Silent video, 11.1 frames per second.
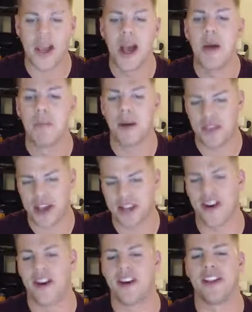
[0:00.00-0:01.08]
Put that
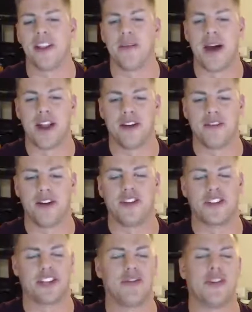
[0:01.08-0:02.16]
card on the battlefield and
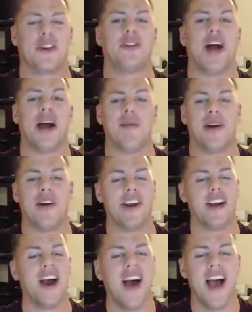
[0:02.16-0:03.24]
shuffle your library.
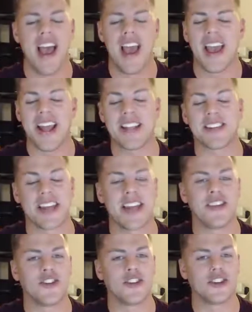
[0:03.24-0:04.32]
It's
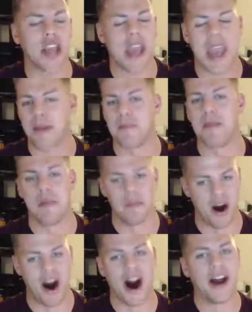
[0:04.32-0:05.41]
Enchantment
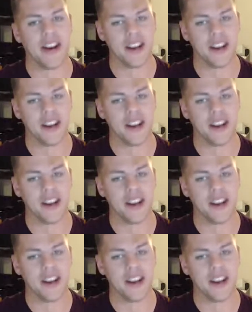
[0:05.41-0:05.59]
Pod.